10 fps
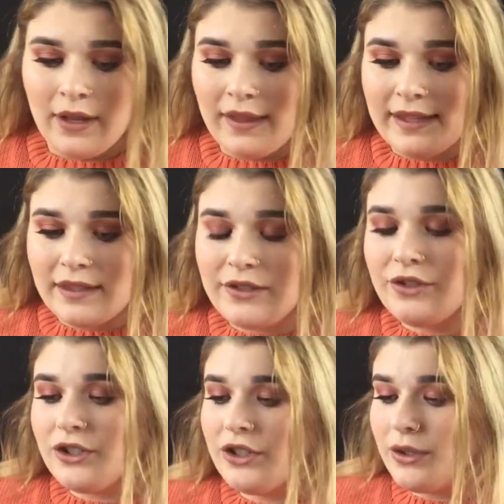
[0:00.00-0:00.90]
Like, these
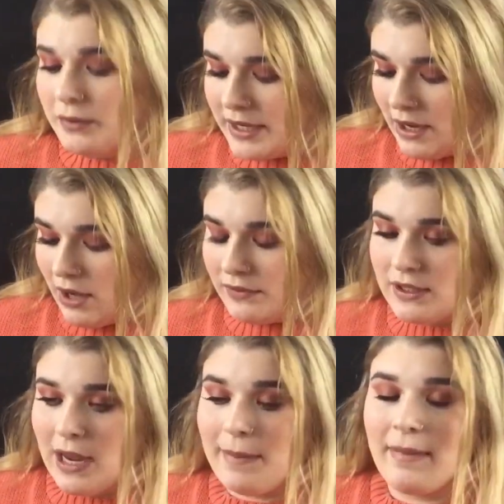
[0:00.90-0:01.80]
are just 3 off the
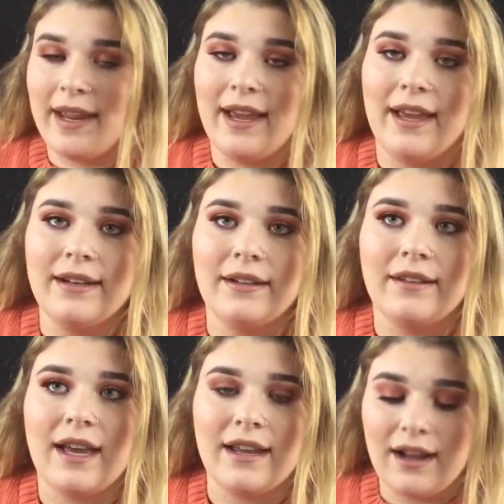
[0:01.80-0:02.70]
top of my head
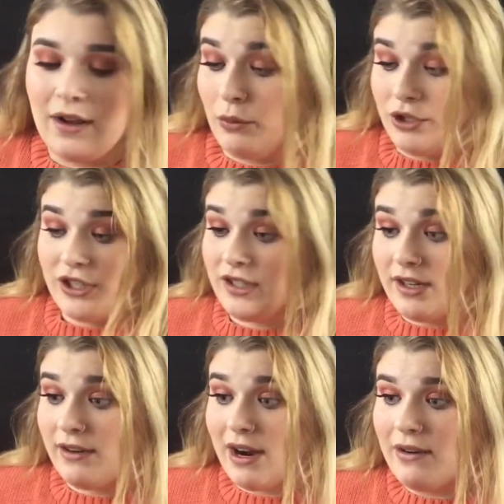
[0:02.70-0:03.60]
that were just
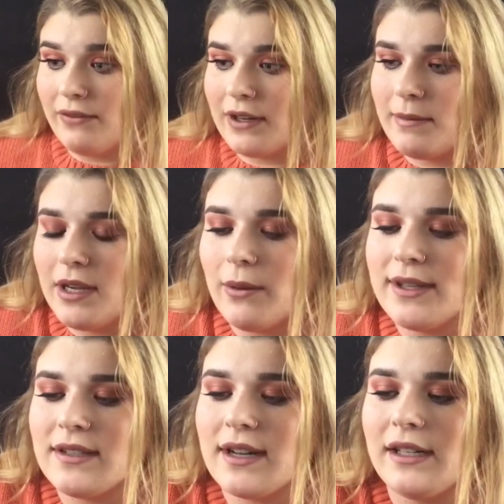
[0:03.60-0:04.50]
sitting right in front of me
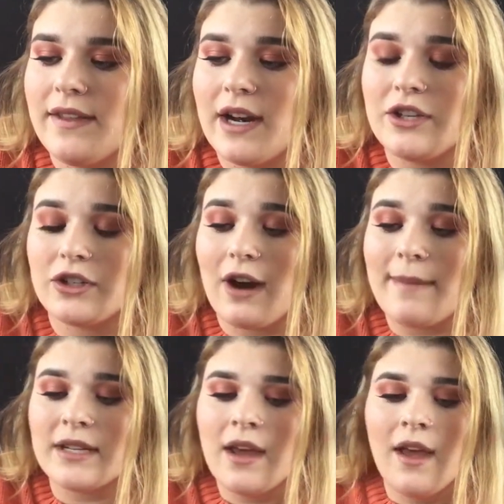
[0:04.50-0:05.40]
coincidentally that I just
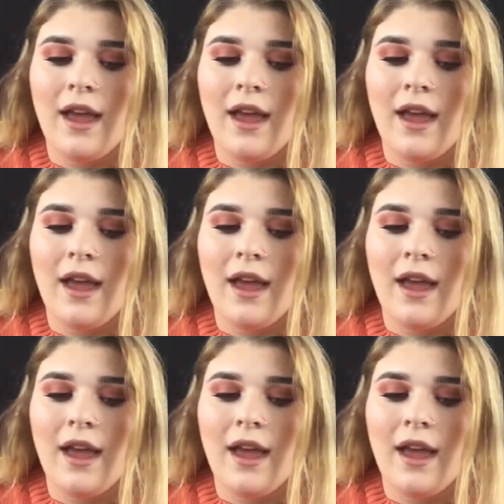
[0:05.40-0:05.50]
grabbed.